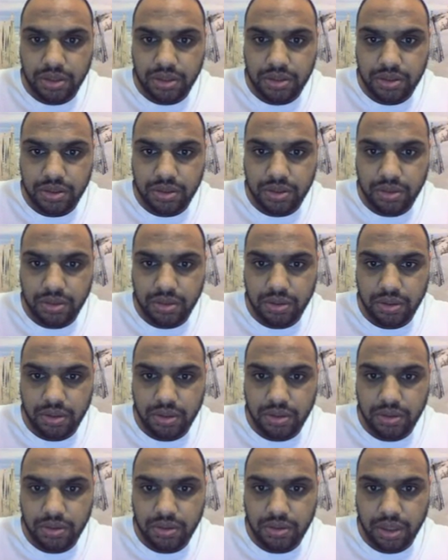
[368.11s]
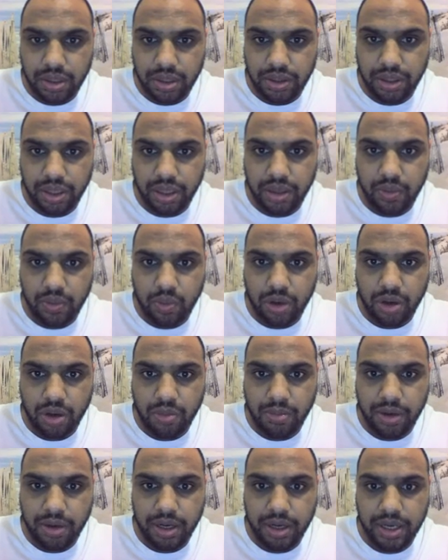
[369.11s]
So I think one
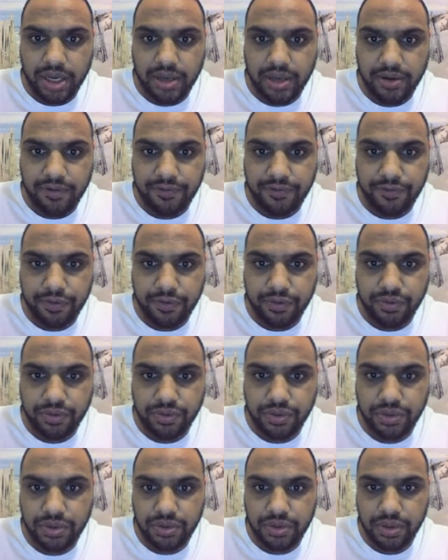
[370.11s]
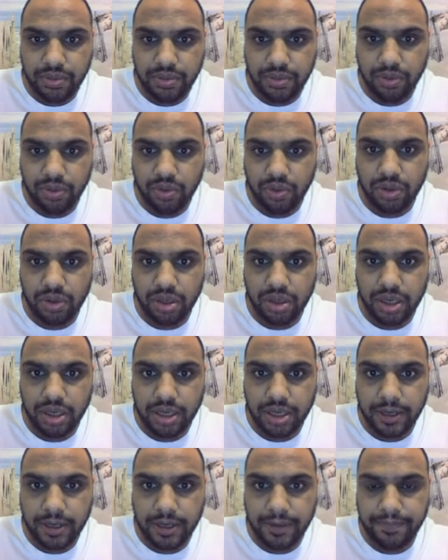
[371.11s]
of my referral, the bought
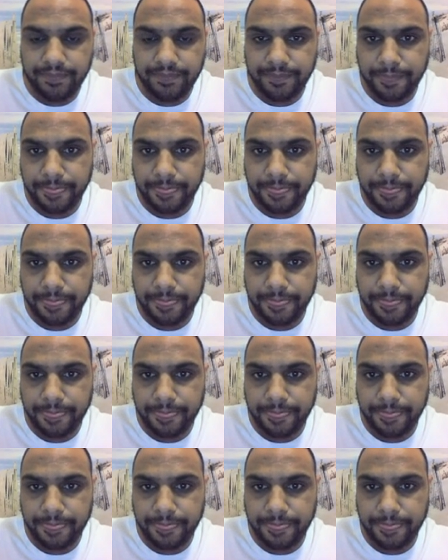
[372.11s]
a